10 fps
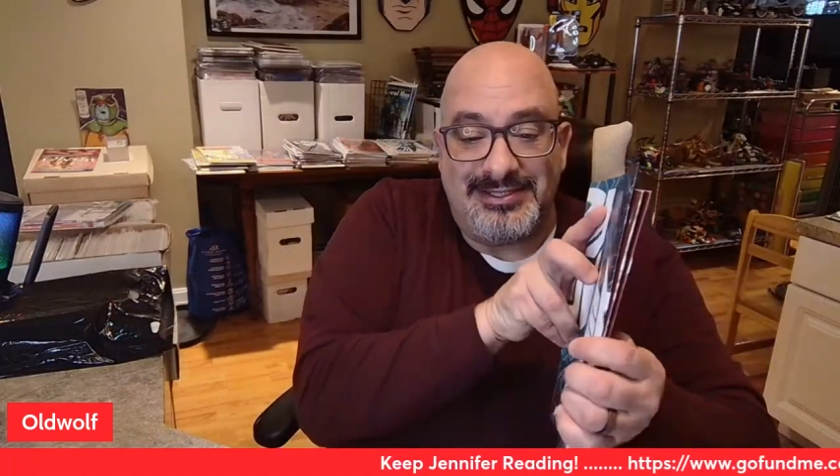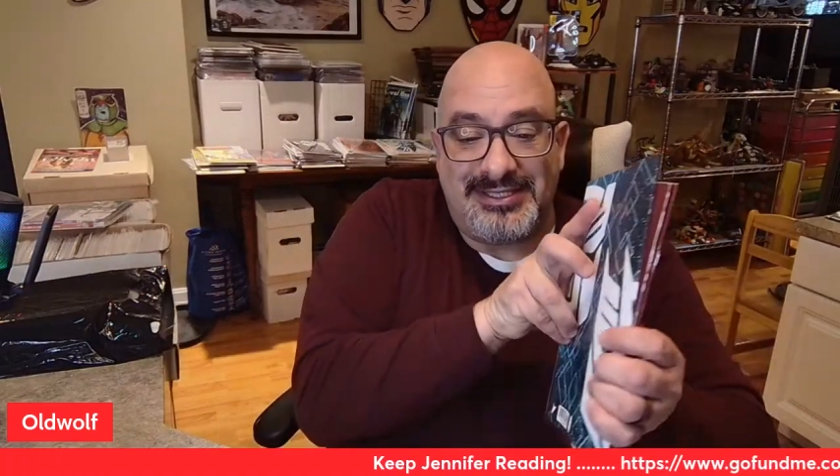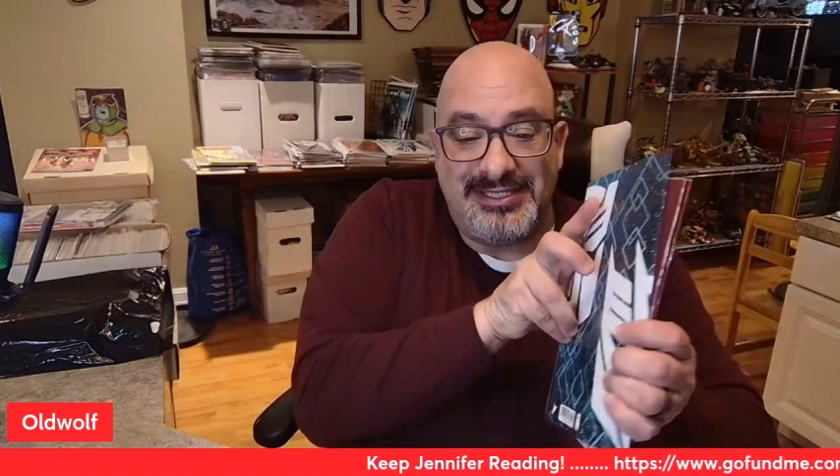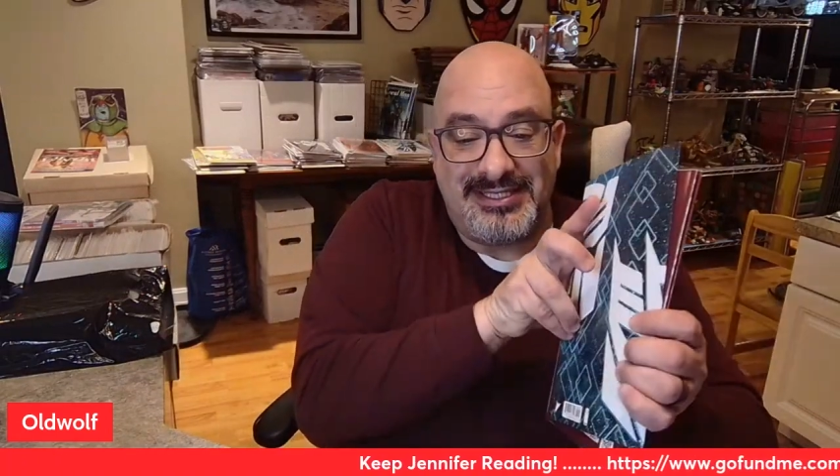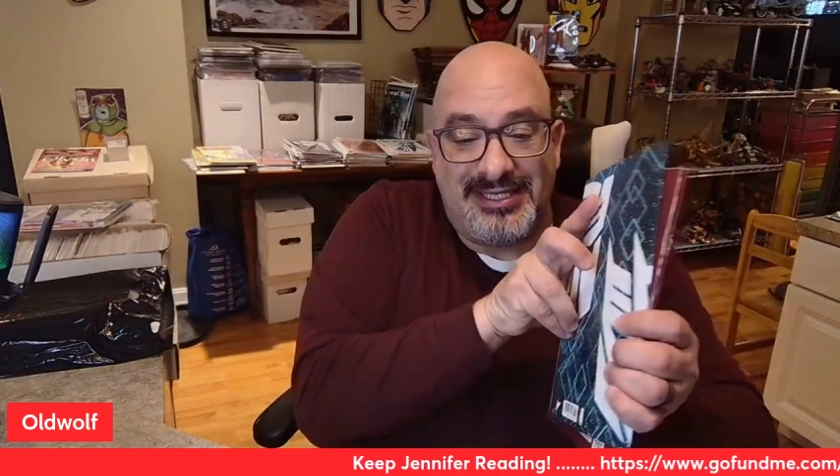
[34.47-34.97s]
you
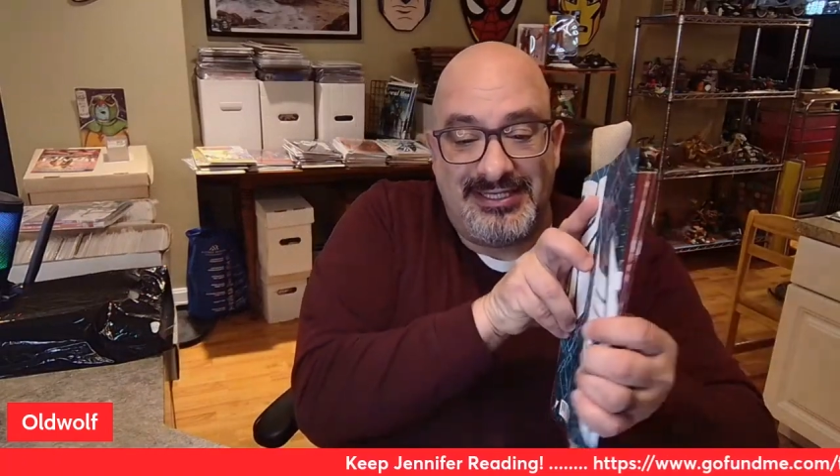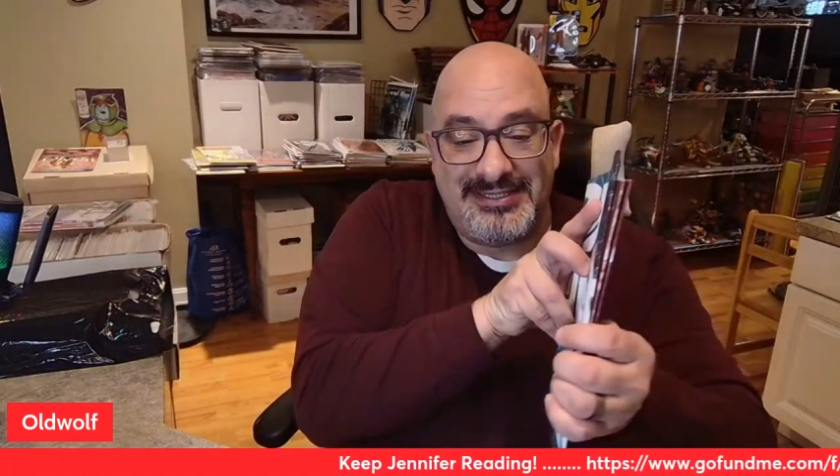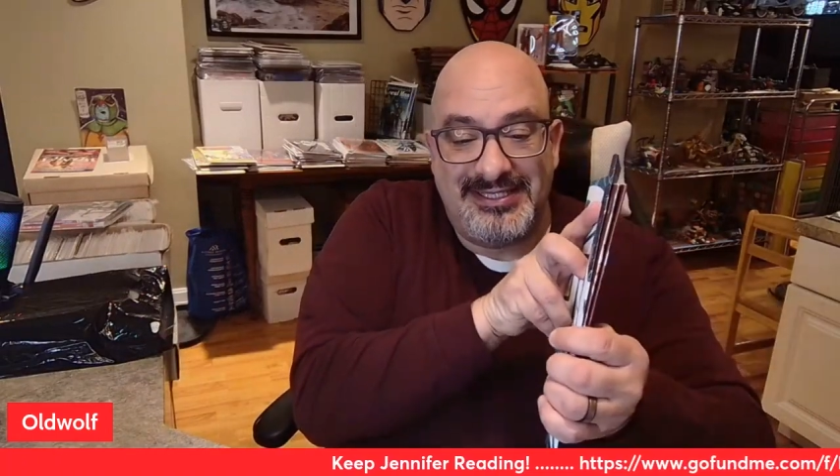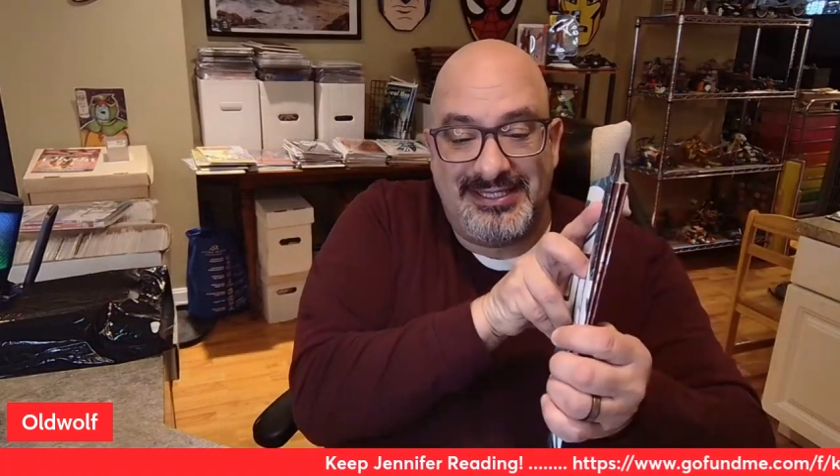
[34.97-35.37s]
can tell.